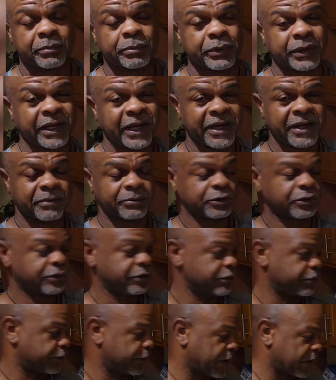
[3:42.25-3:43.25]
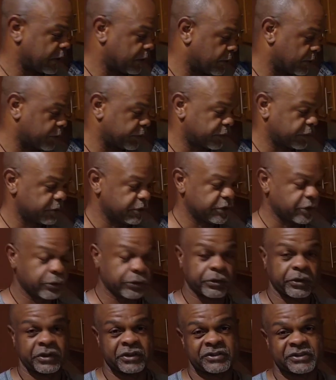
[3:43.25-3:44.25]
but I am going to use regular
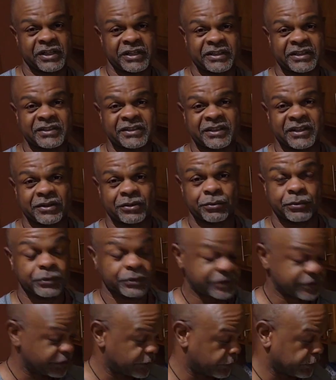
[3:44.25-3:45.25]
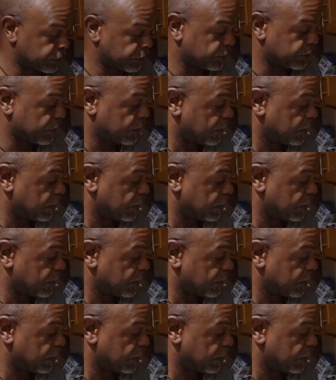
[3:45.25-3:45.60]
yogurt because I need to get through this yogurt.